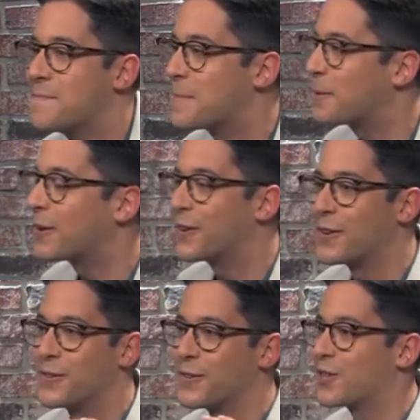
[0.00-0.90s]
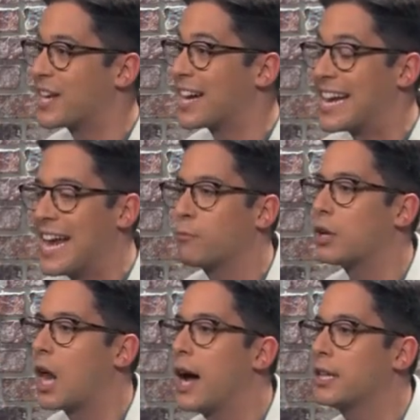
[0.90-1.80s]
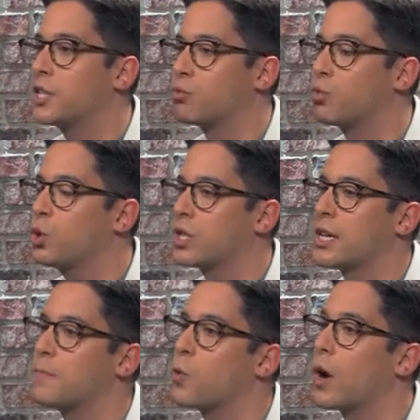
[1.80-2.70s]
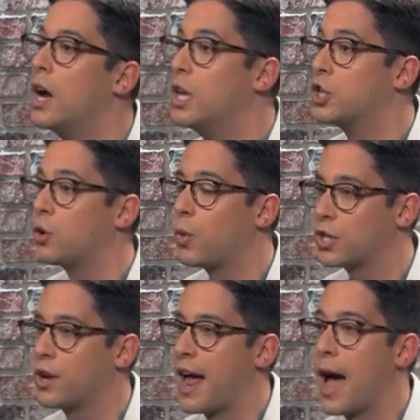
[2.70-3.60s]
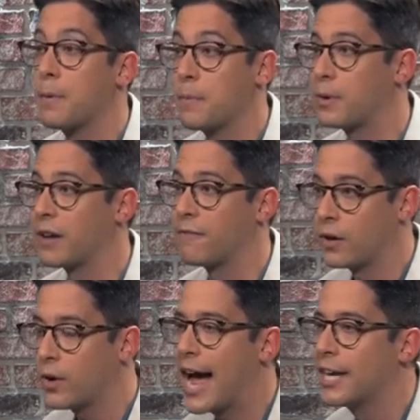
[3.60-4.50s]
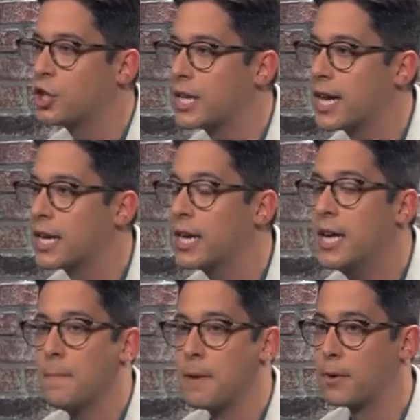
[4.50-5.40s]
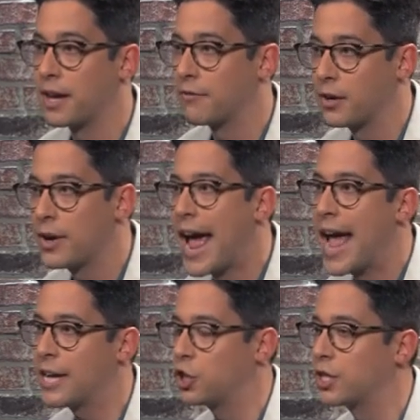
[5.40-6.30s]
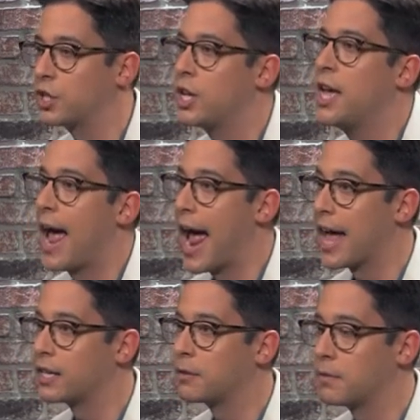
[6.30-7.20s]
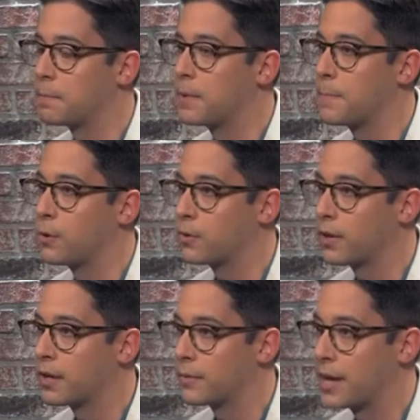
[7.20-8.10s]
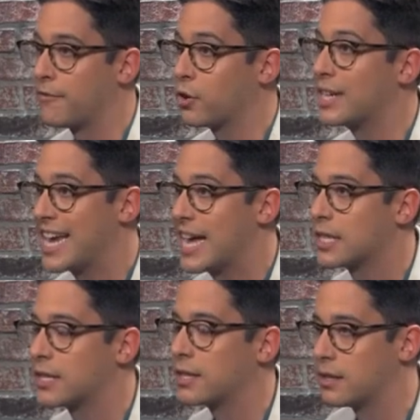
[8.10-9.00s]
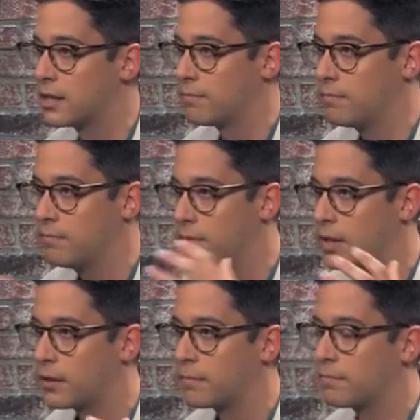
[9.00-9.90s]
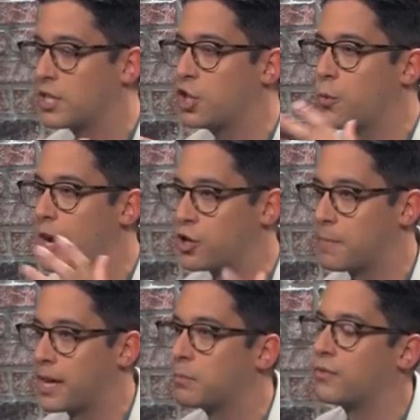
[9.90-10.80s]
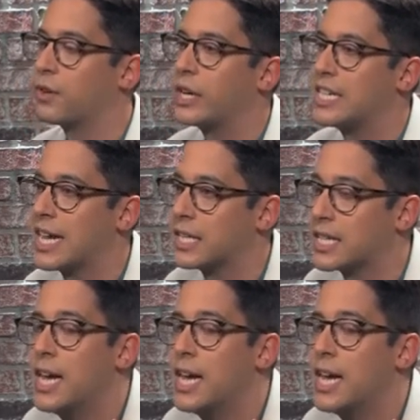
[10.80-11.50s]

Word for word: people are, you, you think, I can't rely on these rules anymore, so what's going to happen? People get very agitated, people get very anxious, and people uh, get very tense. The, the, the situation becomes very tense.